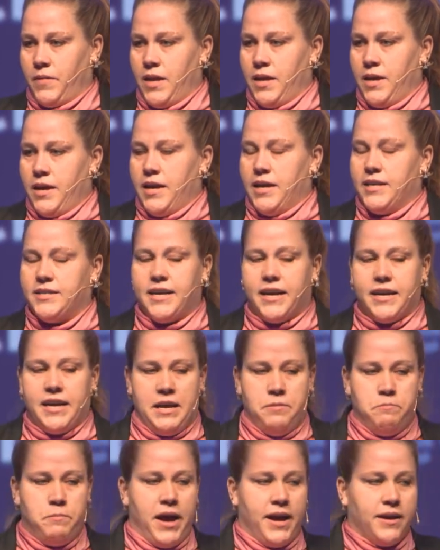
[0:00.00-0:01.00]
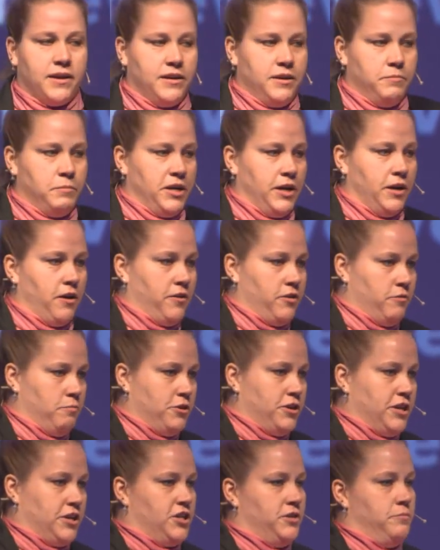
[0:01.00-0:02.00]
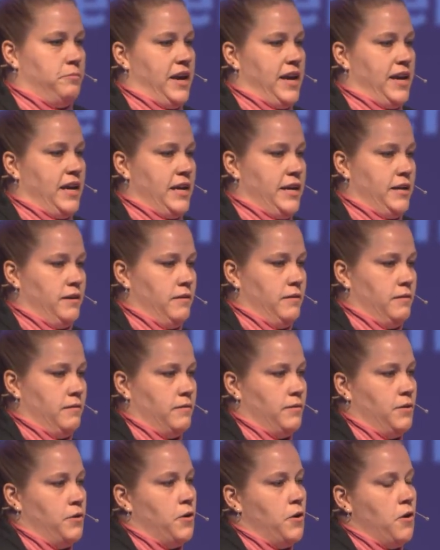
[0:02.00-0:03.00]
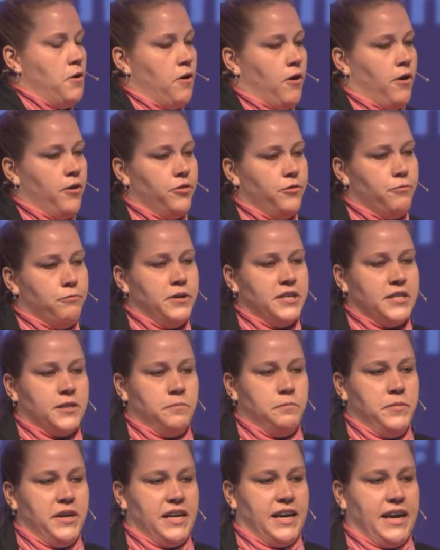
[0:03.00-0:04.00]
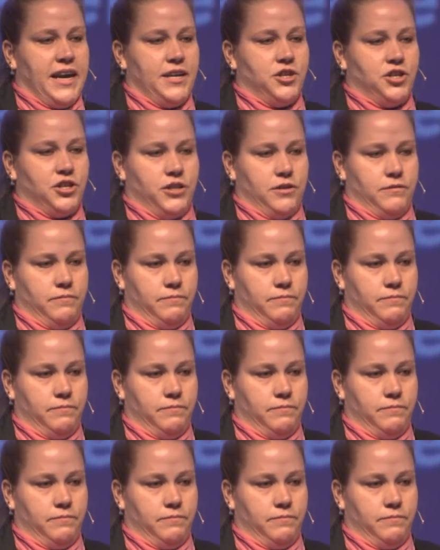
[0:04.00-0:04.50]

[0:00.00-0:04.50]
Is that impact going to be on the prediction making, on the risk mitigation?